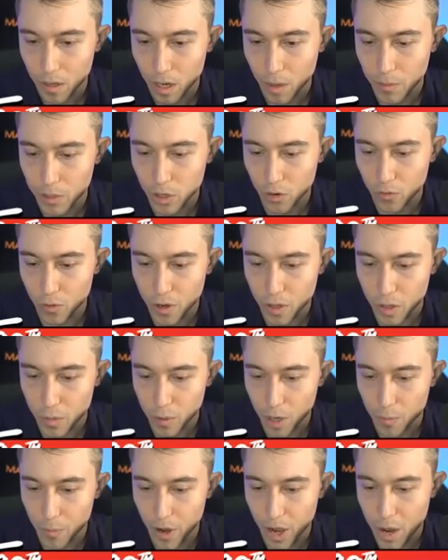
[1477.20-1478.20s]
I'm gonna go for another
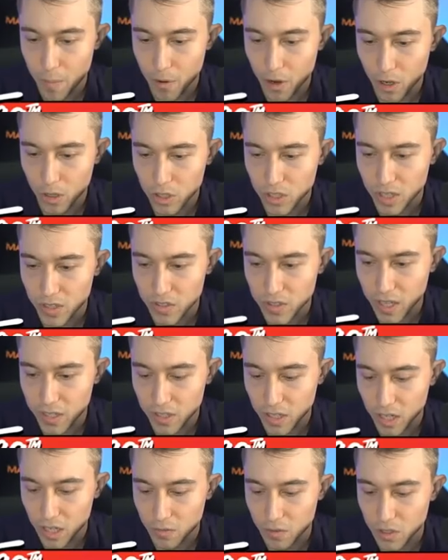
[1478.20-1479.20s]
Barbarian Barrel, since
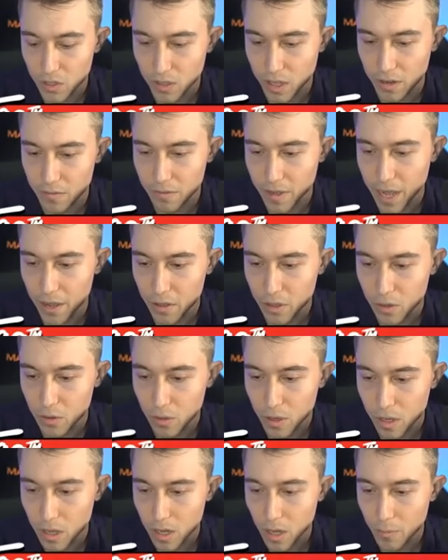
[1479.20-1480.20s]
that's gonna give us a lot of value.
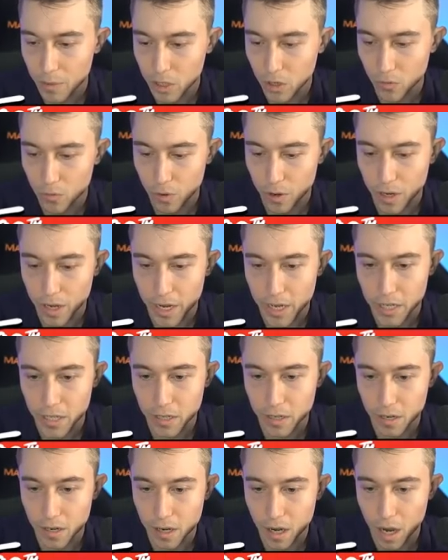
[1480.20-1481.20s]
I'm gonna go for a Knight
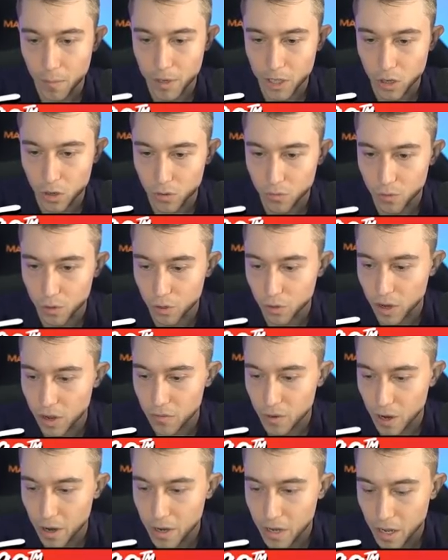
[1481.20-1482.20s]
here, I'm gonna go in for a
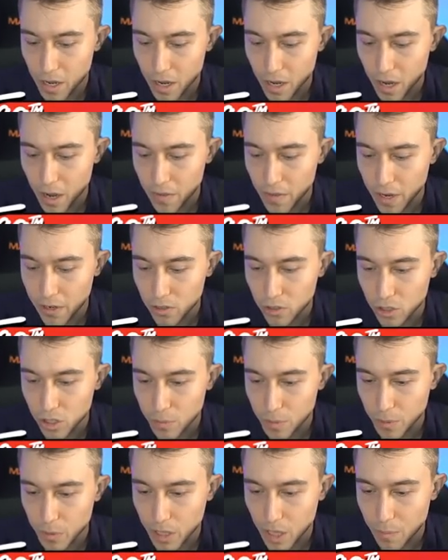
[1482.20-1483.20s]
Graveyard, then I
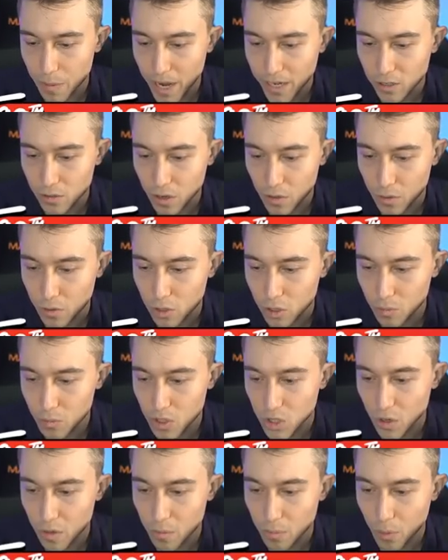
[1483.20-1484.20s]
should be able to get back to another
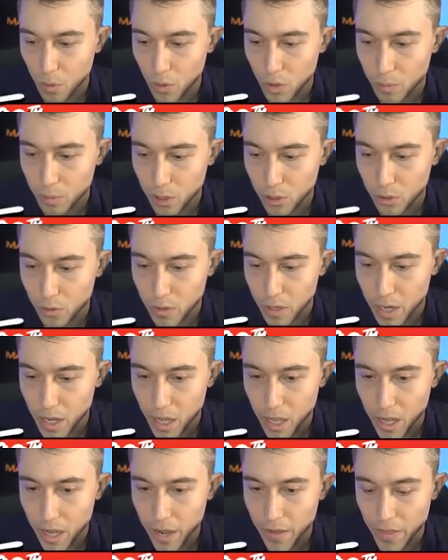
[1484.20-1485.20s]
Tombstone, pull the Balloon,
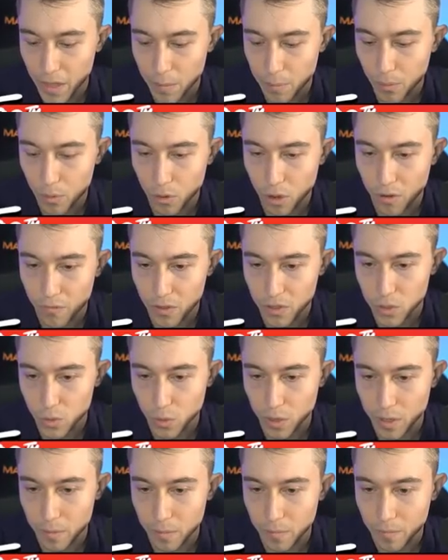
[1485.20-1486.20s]
and then pull off this
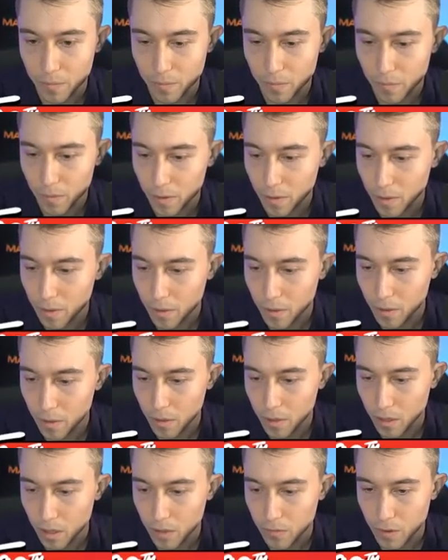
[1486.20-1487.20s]
win.
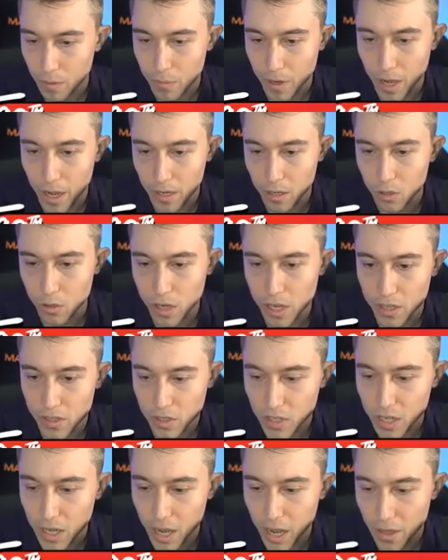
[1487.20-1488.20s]
I'm not
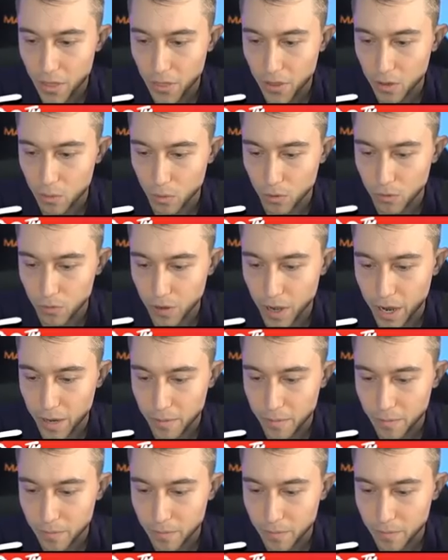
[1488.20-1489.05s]
crazy, I think we're fine.